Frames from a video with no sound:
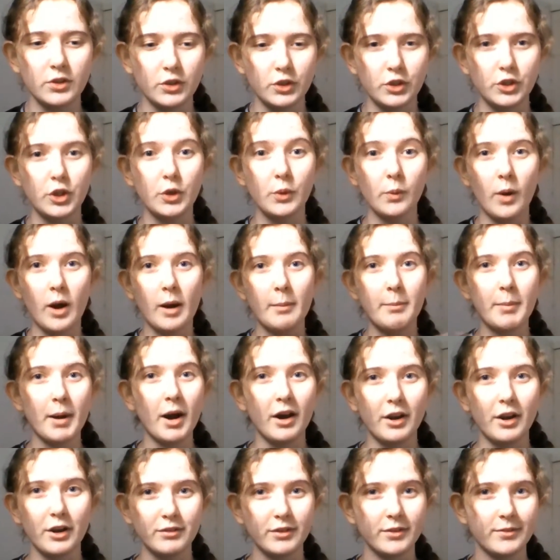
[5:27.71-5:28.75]
you are
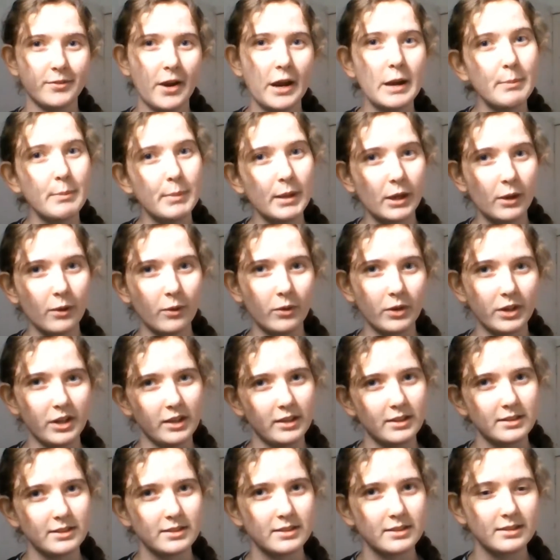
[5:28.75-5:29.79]
part of a very big
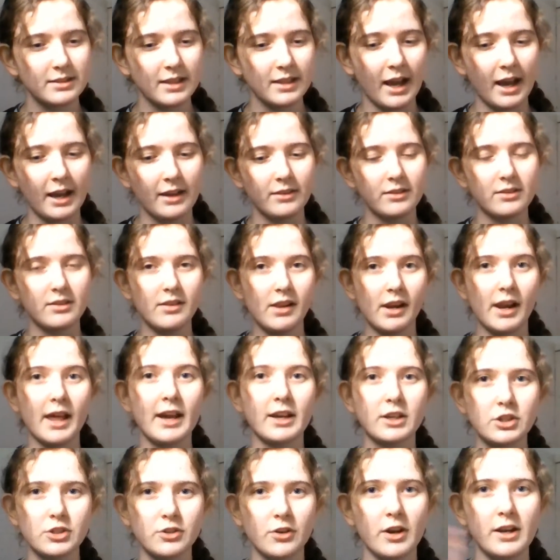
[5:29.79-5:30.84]
audience and the
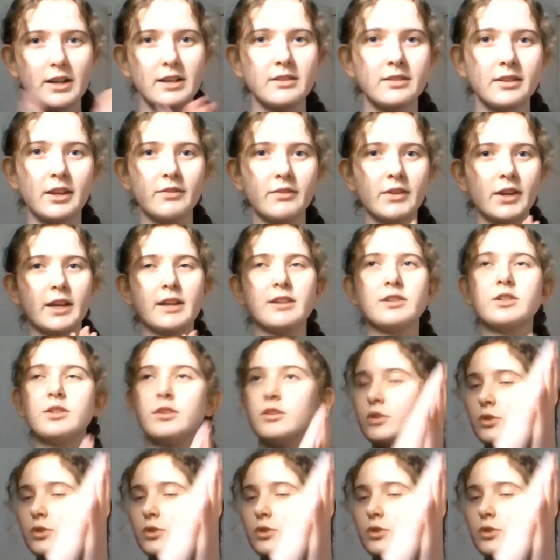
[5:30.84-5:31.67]
lecturer is giving it